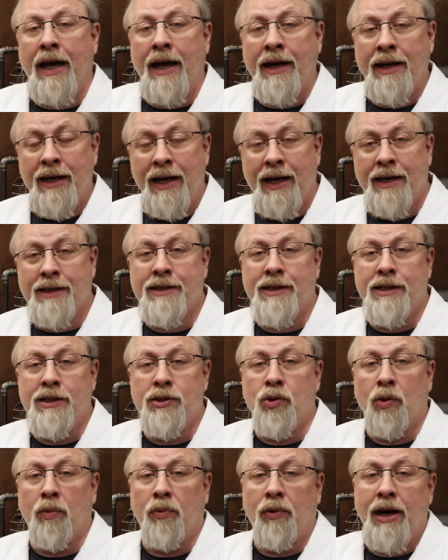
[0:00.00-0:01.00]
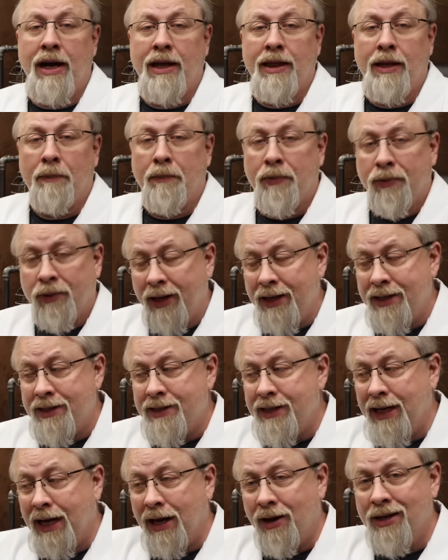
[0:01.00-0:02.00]
That, in essence, will bring the
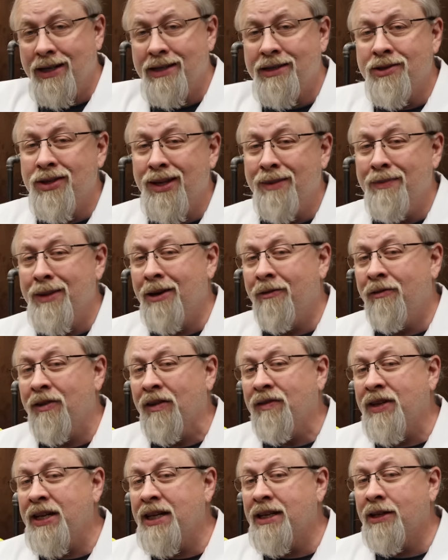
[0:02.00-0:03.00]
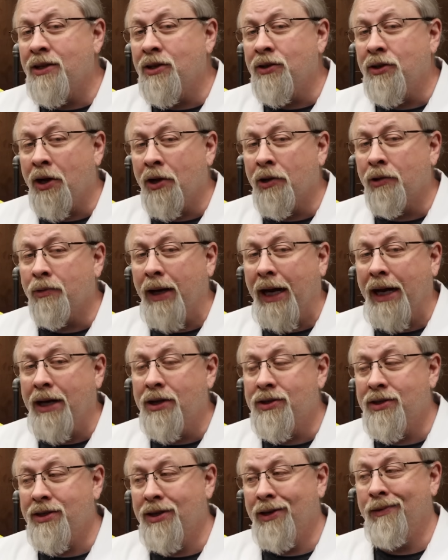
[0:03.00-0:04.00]
price down into the mid $1,500
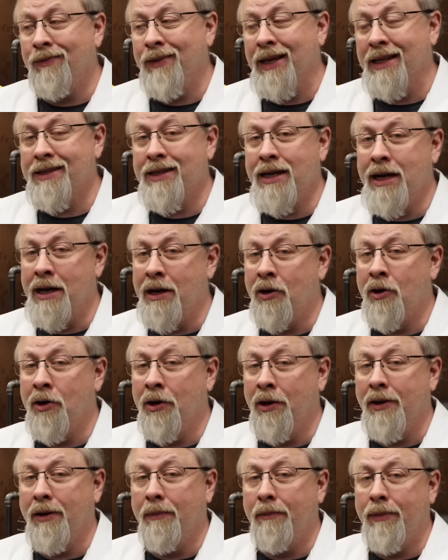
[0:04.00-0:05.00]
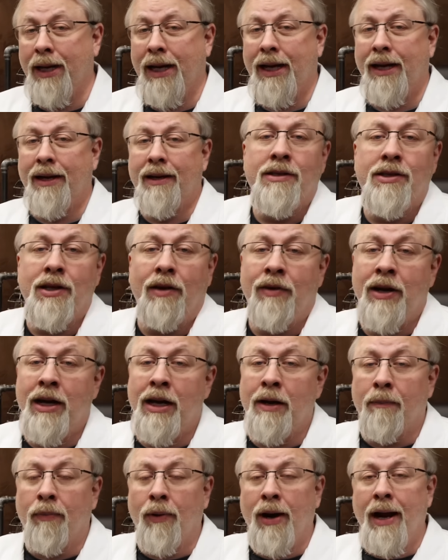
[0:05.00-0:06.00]
range, so that's kind of hard to beat. So, if you
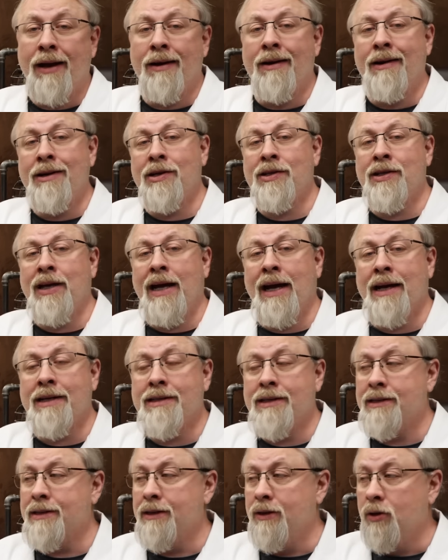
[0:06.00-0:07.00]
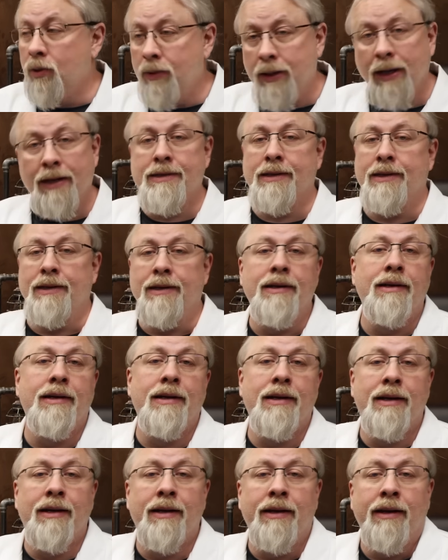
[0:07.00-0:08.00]
need a break on your taxes, and who doesn't,
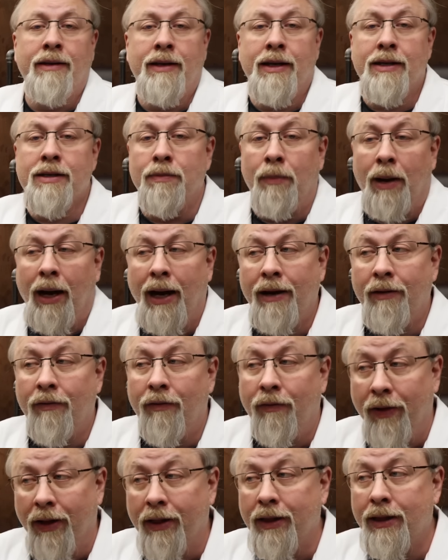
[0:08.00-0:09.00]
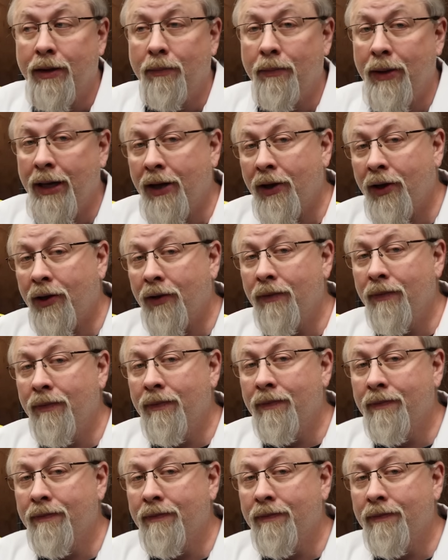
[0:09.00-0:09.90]
this might fit the bill.